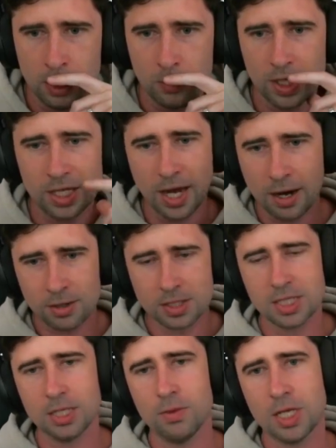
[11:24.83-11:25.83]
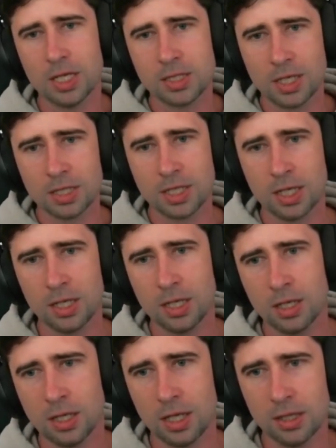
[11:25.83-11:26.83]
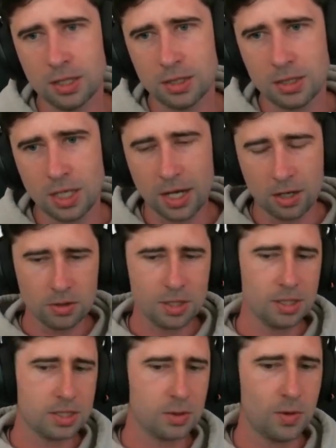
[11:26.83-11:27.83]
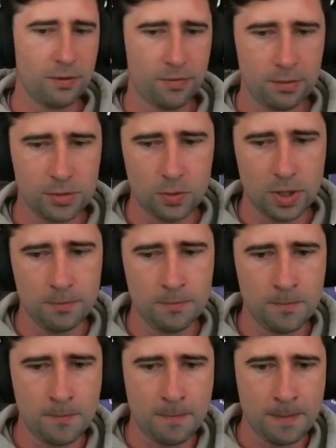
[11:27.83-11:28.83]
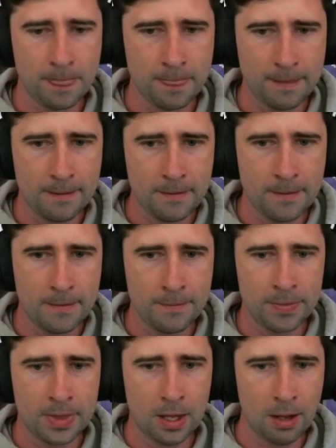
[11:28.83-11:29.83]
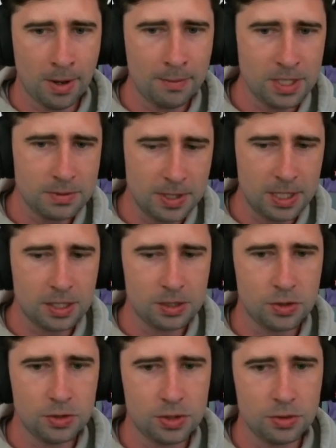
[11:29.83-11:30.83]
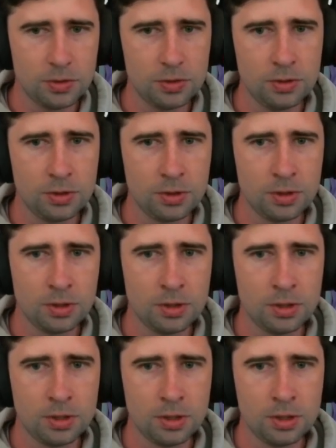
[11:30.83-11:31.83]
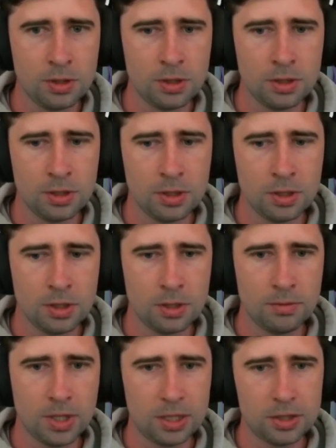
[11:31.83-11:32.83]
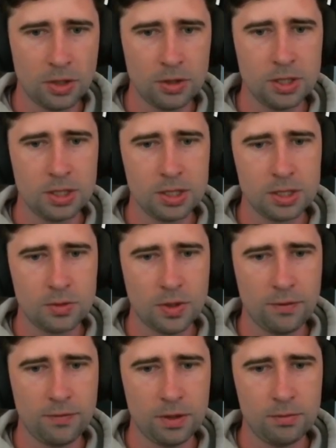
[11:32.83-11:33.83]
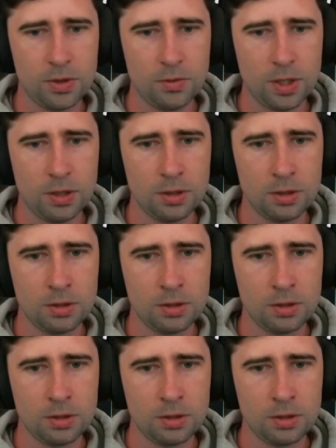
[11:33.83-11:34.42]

We guarantee we get Titania, and I don't think there's a way for him to win. I might be speaking too soon, but I don't think there's a way for him to win.